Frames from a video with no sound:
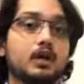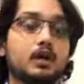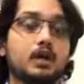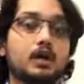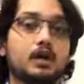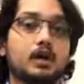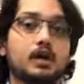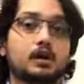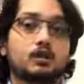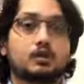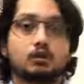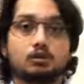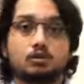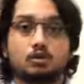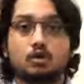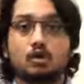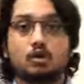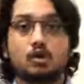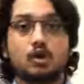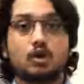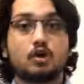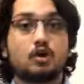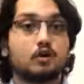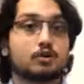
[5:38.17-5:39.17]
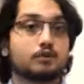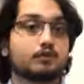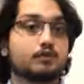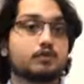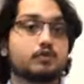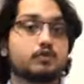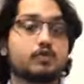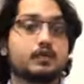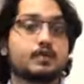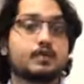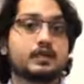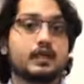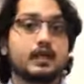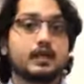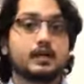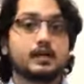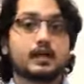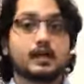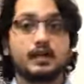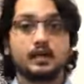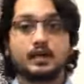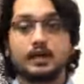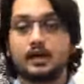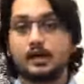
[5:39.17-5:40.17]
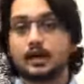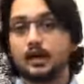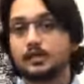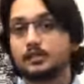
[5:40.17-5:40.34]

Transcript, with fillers: uh, not a lot of students had done that.